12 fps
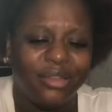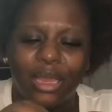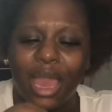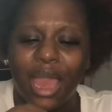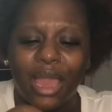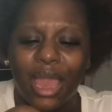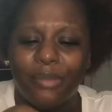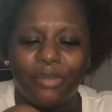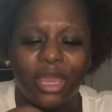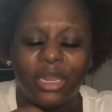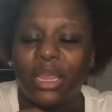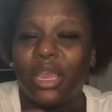God got
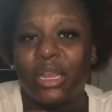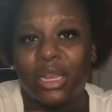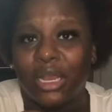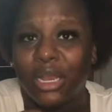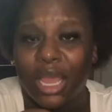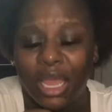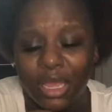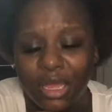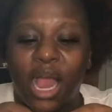me at the end of the day.